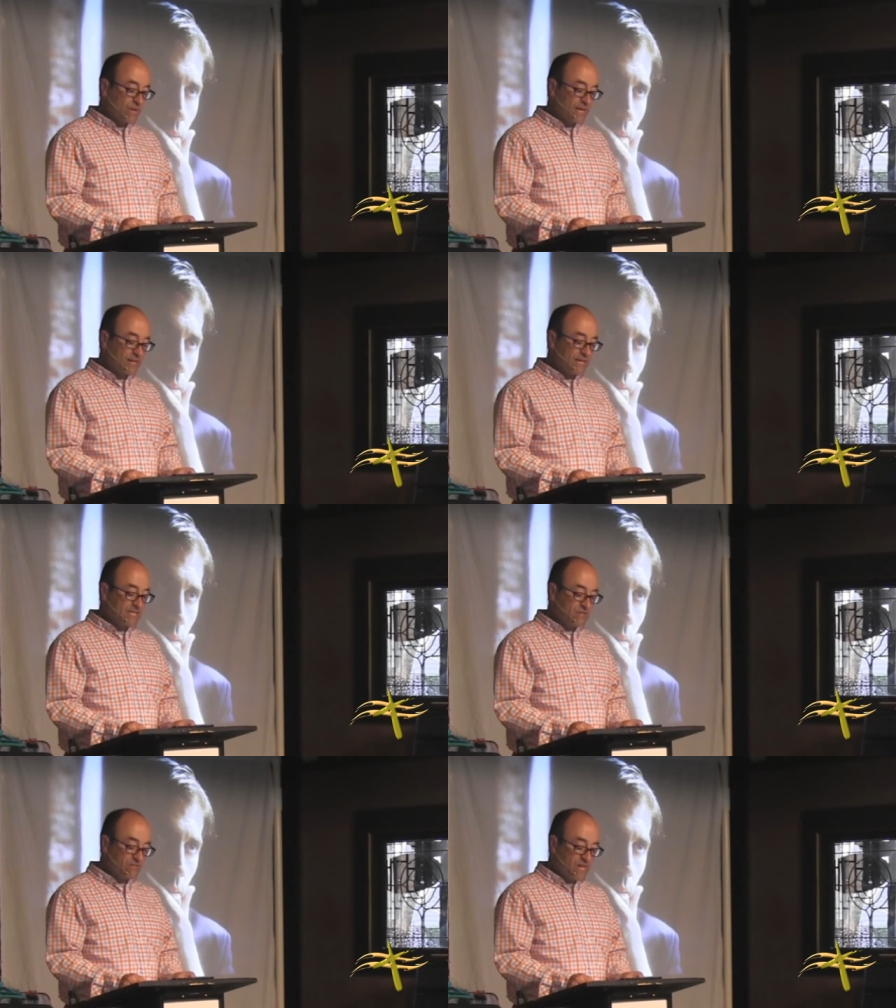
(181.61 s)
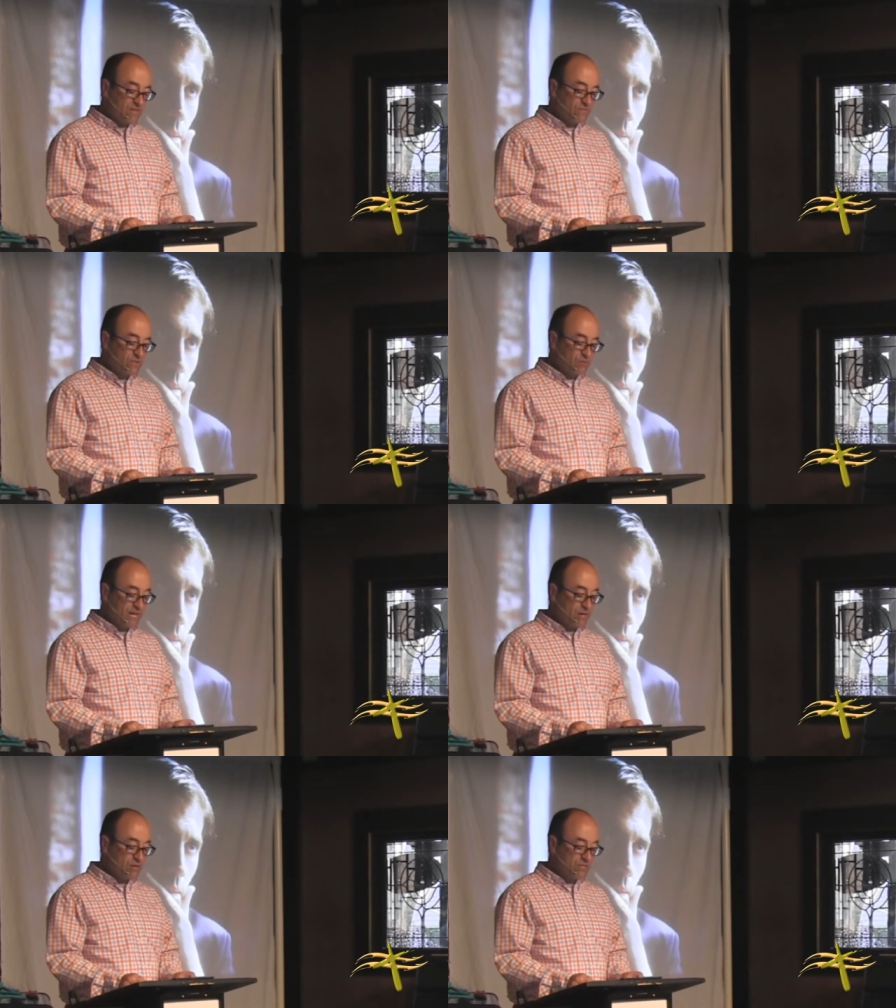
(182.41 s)
to recognize the faith of his
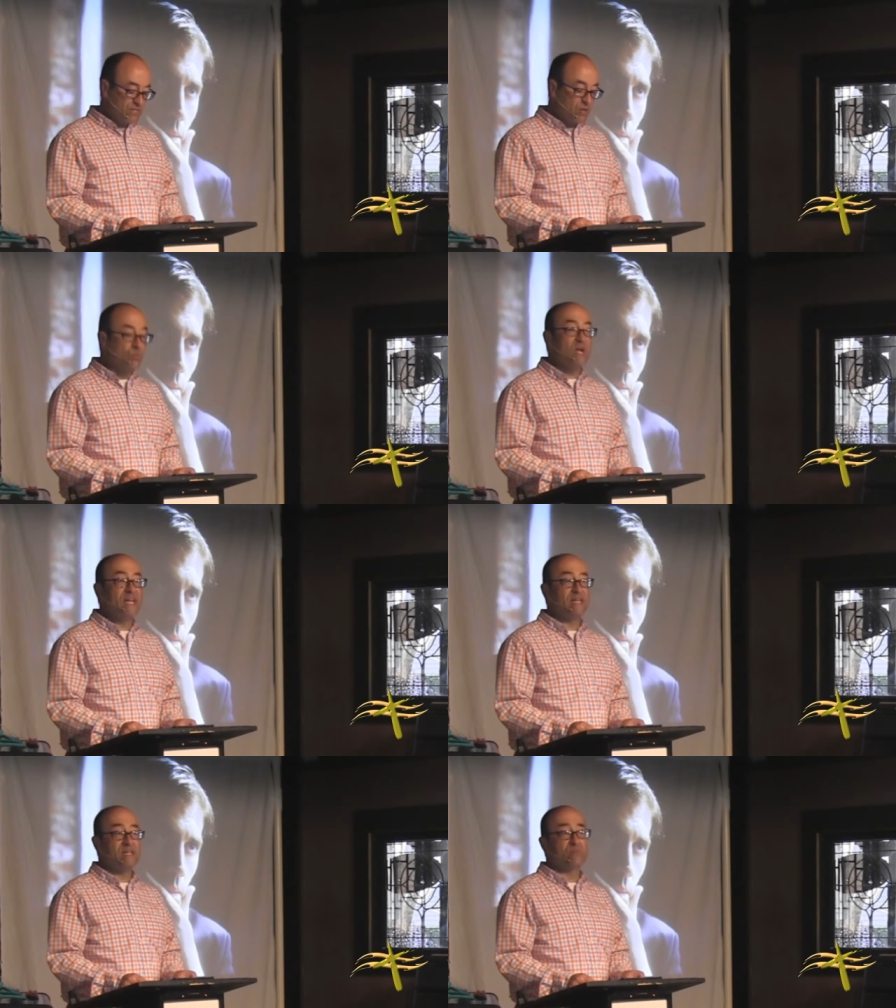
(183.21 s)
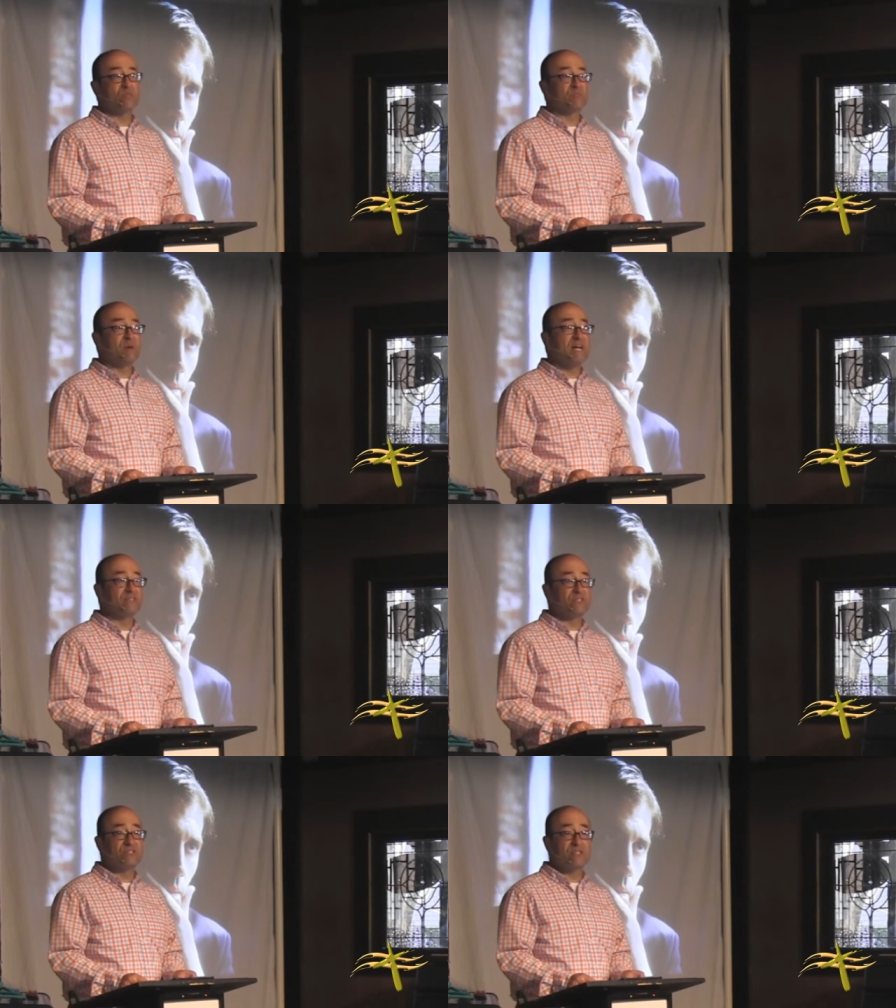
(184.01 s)
parents in their writing and
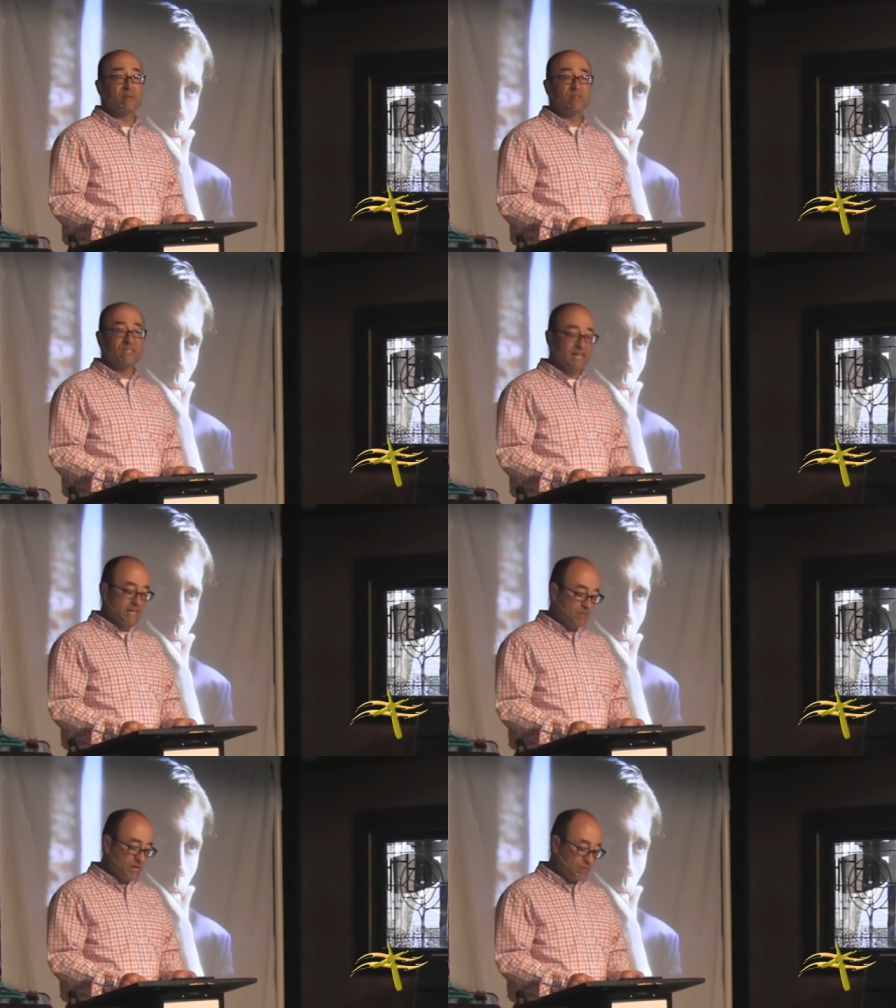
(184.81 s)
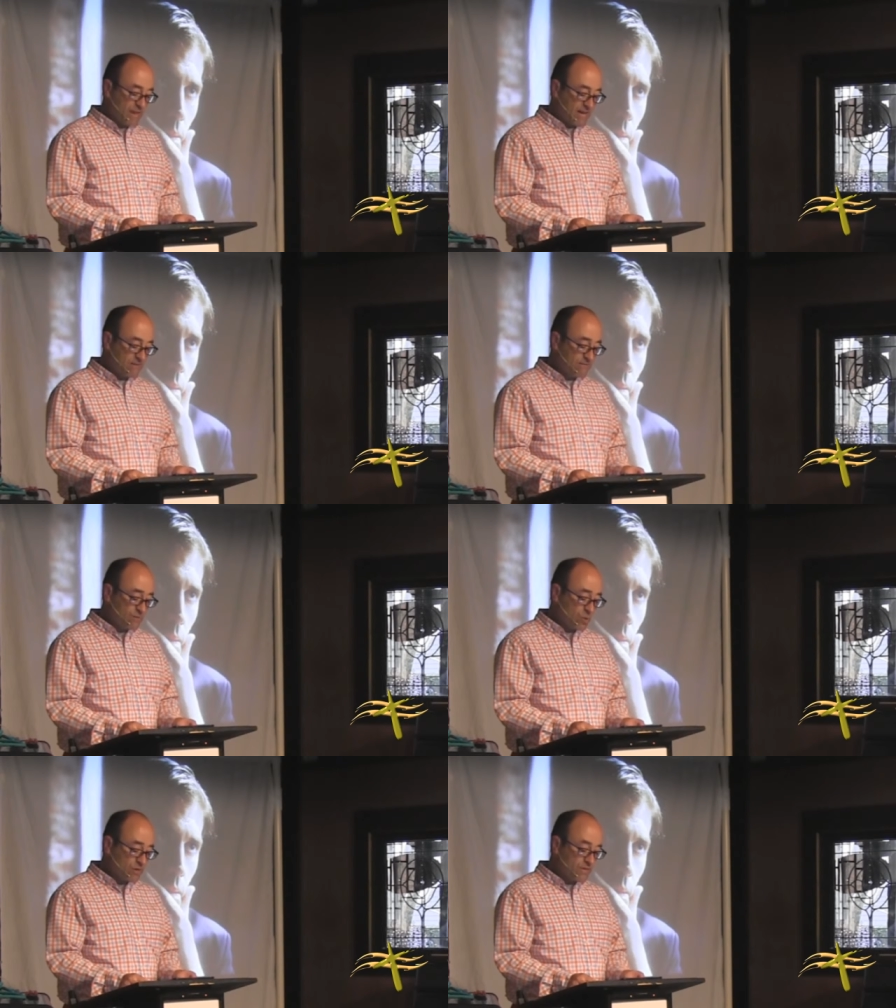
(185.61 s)
responses to them as they emailed back and
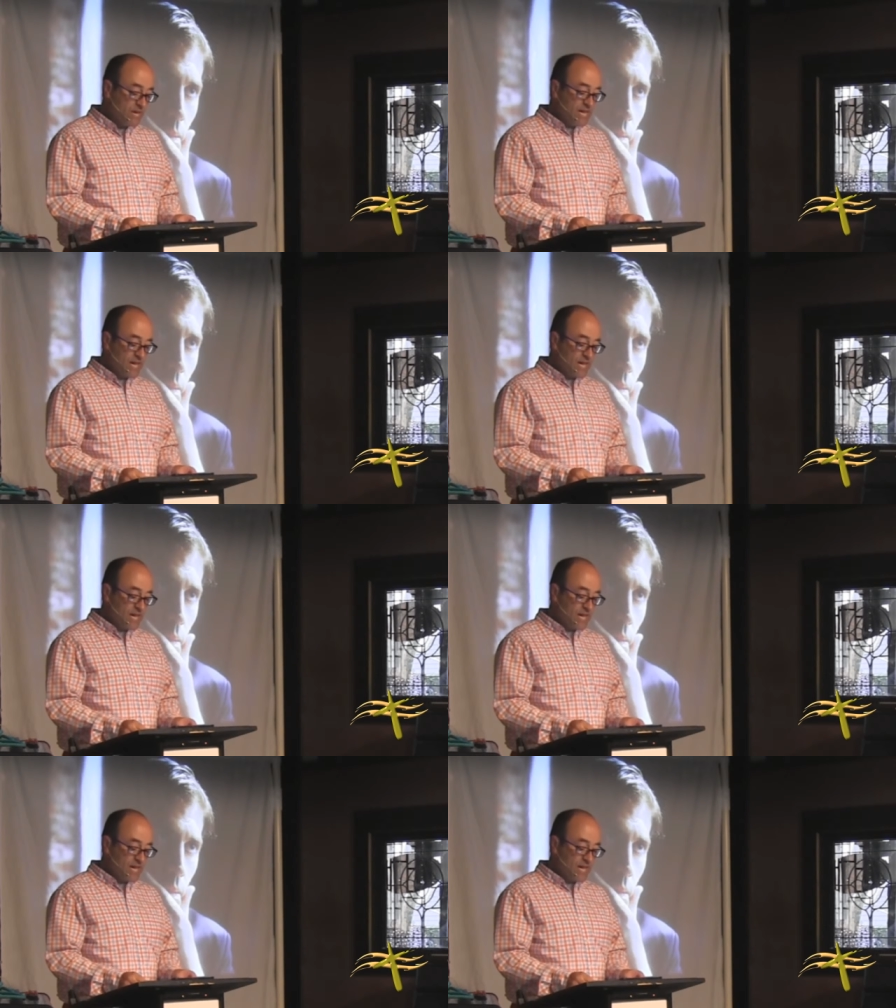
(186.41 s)
forth.